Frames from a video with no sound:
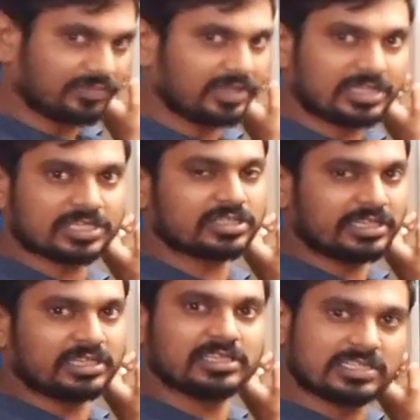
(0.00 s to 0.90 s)
It is
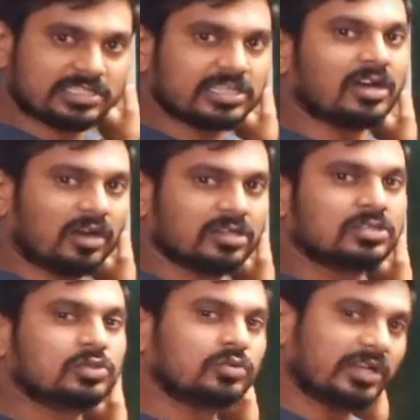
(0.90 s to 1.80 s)
in order
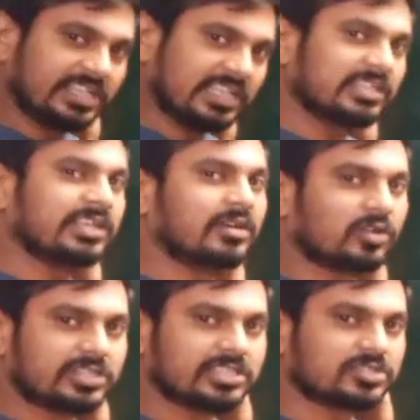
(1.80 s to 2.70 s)
to attain the
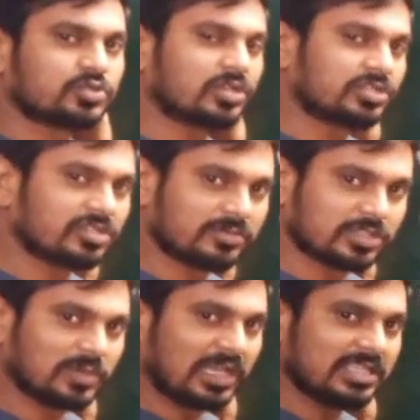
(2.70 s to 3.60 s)
octet structure of
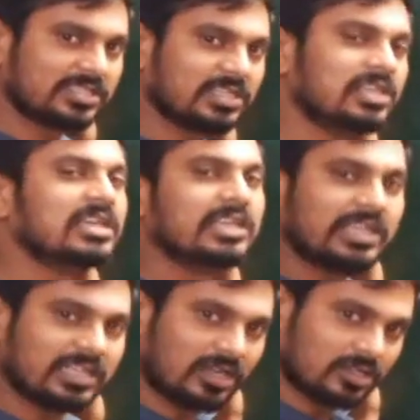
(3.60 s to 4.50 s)
this valence shell
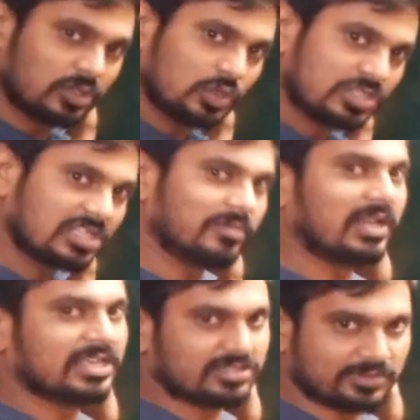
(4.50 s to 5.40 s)
in order to
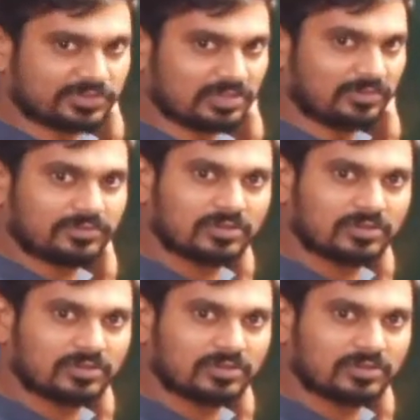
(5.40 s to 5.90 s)
stabilize themselves.